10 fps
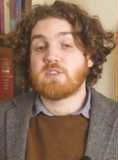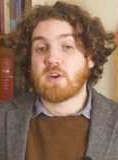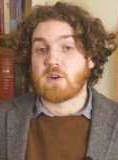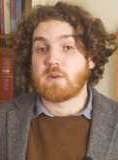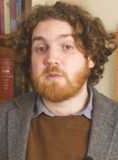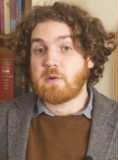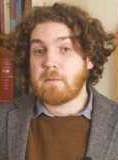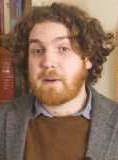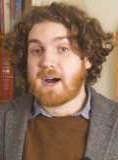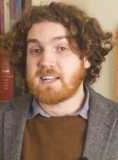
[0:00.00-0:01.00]
So
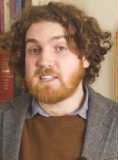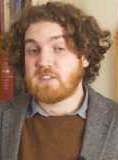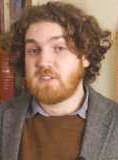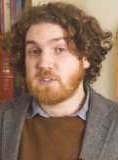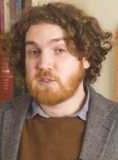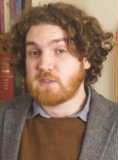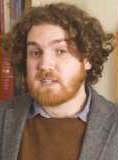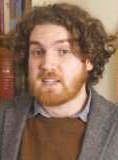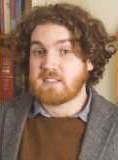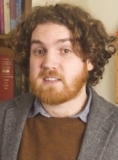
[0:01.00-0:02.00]
what parties do
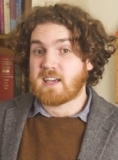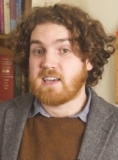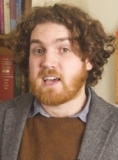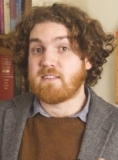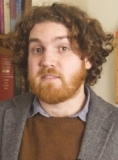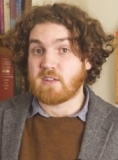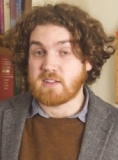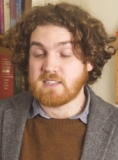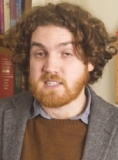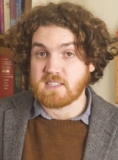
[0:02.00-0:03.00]
is they get
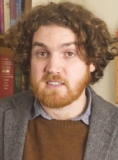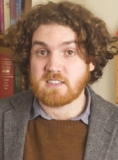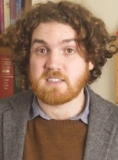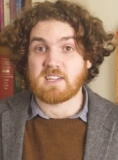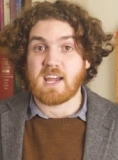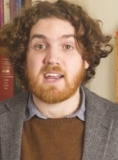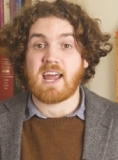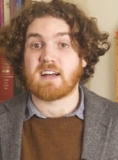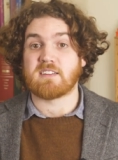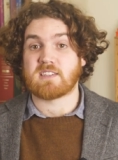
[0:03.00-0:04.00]
volunteers to stand
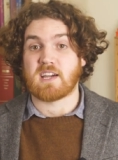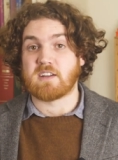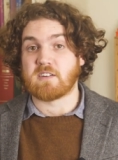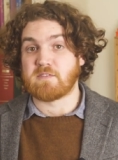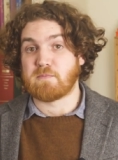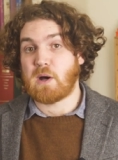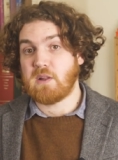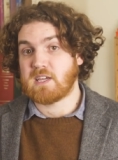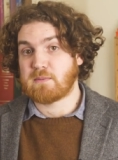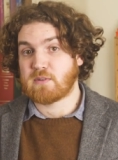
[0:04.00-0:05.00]
outside of
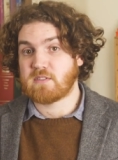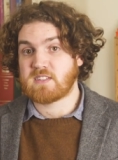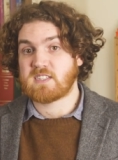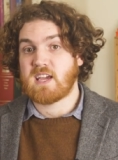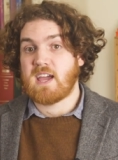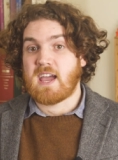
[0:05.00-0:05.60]
polling booths